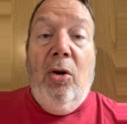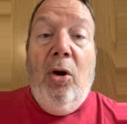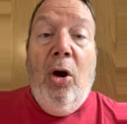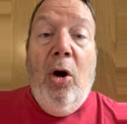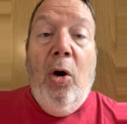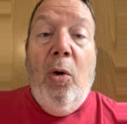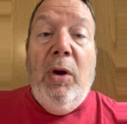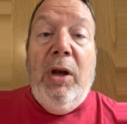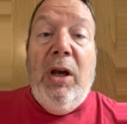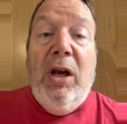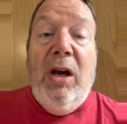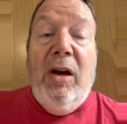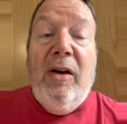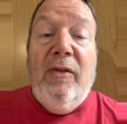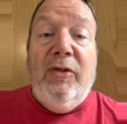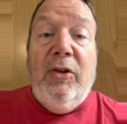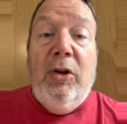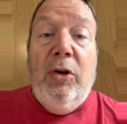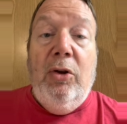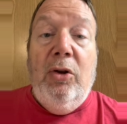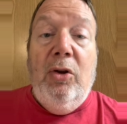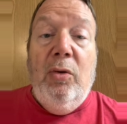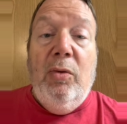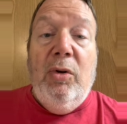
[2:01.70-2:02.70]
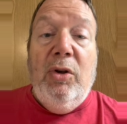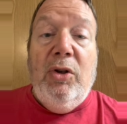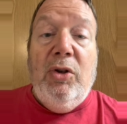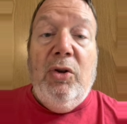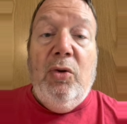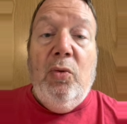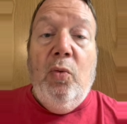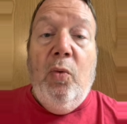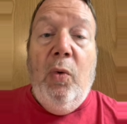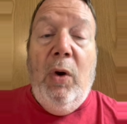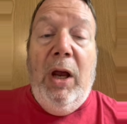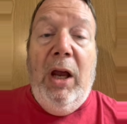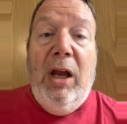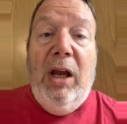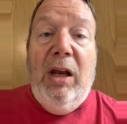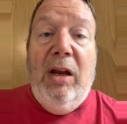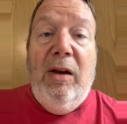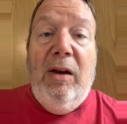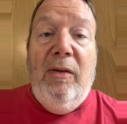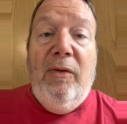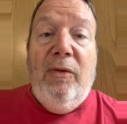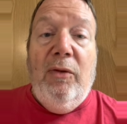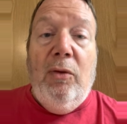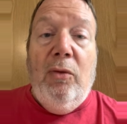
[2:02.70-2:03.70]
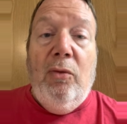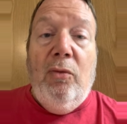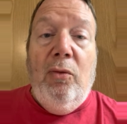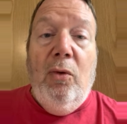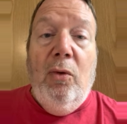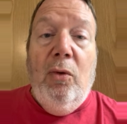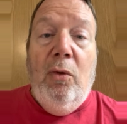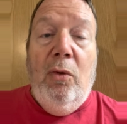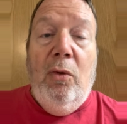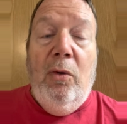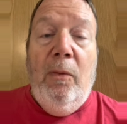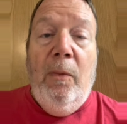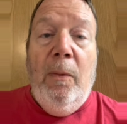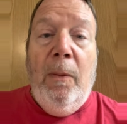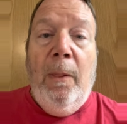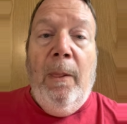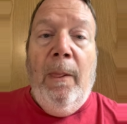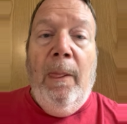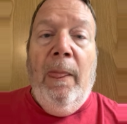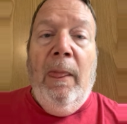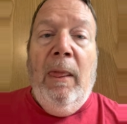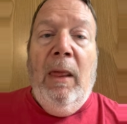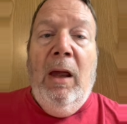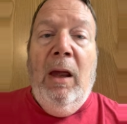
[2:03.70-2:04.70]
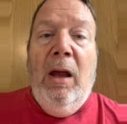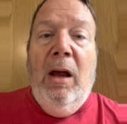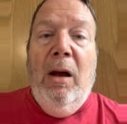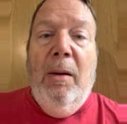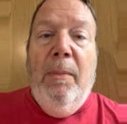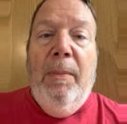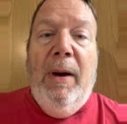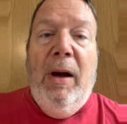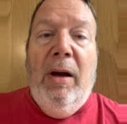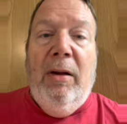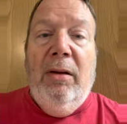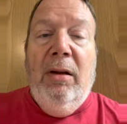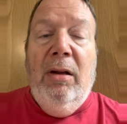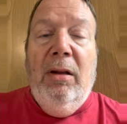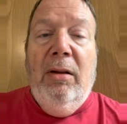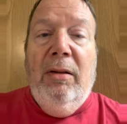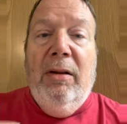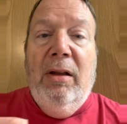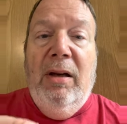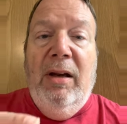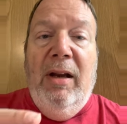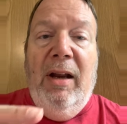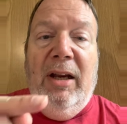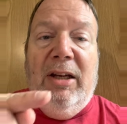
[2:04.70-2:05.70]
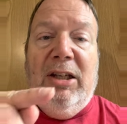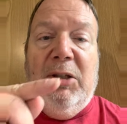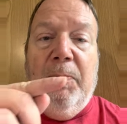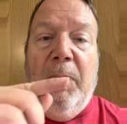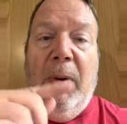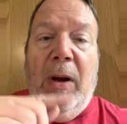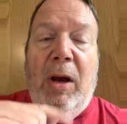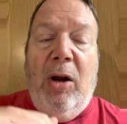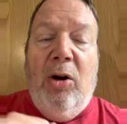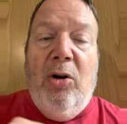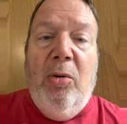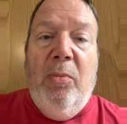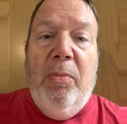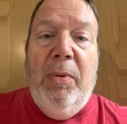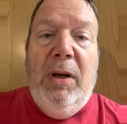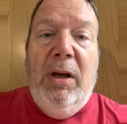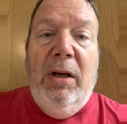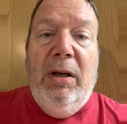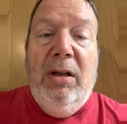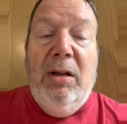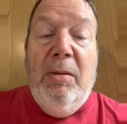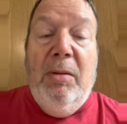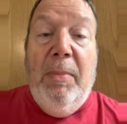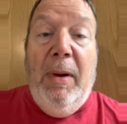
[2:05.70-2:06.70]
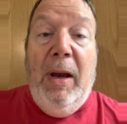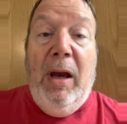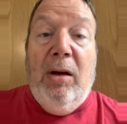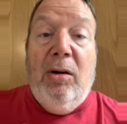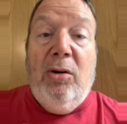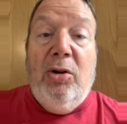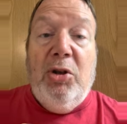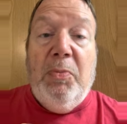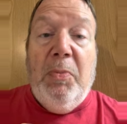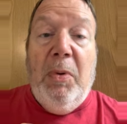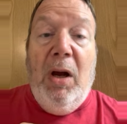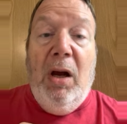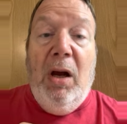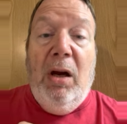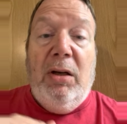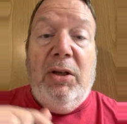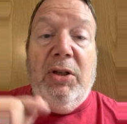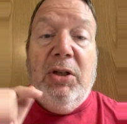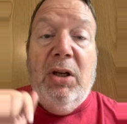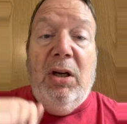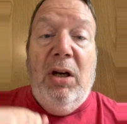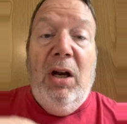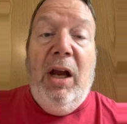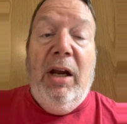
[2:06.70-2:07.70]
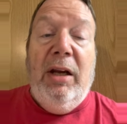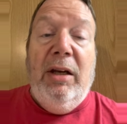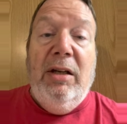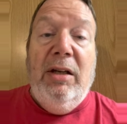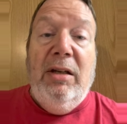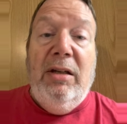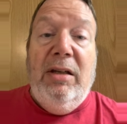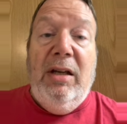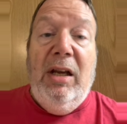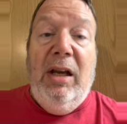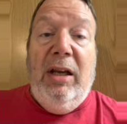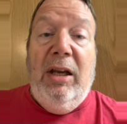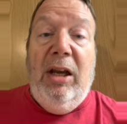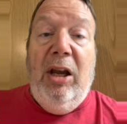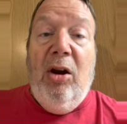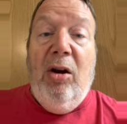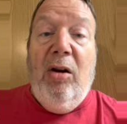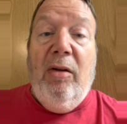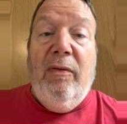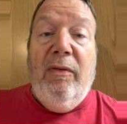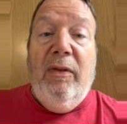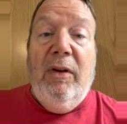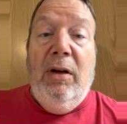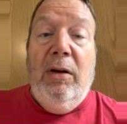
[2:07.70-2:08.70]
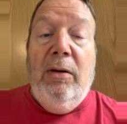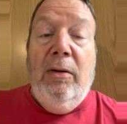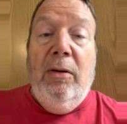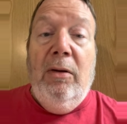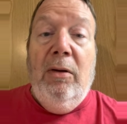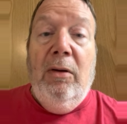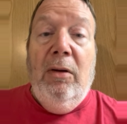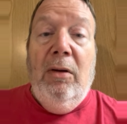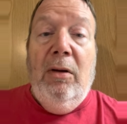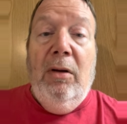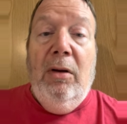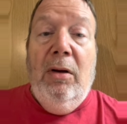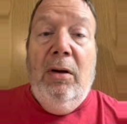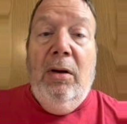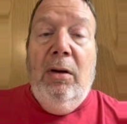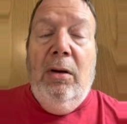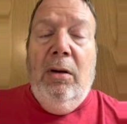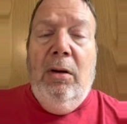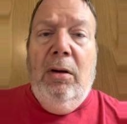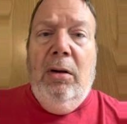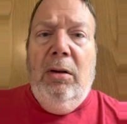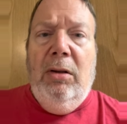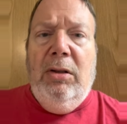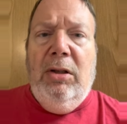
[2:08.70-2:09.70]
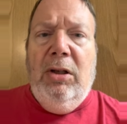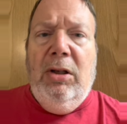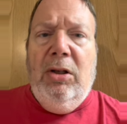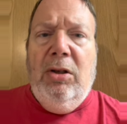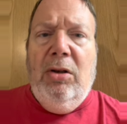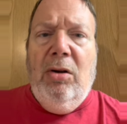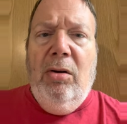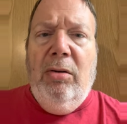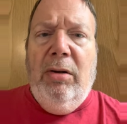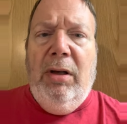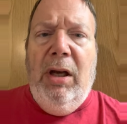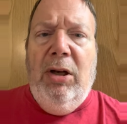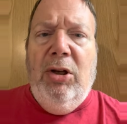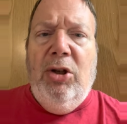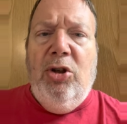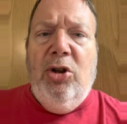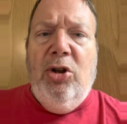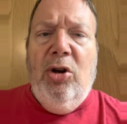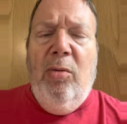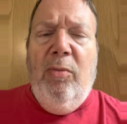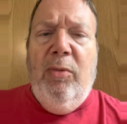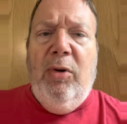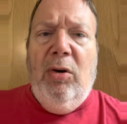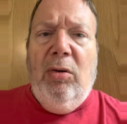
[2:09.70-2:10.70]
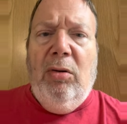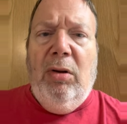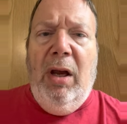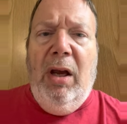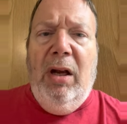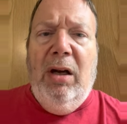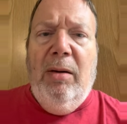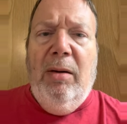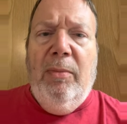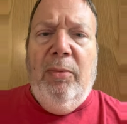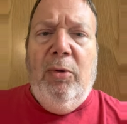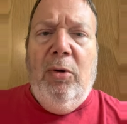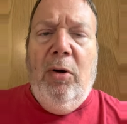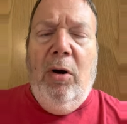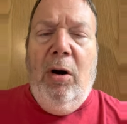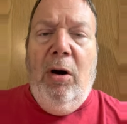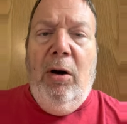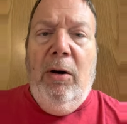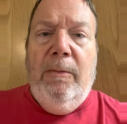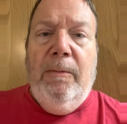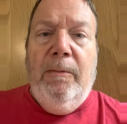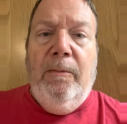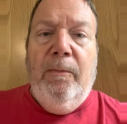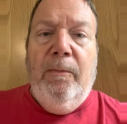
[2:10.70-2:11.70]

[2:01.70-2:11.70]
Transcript: all we have to do is waive the rule about the next batter being in the batter's box and I can take care of it. He says, okay, show me your lineup card.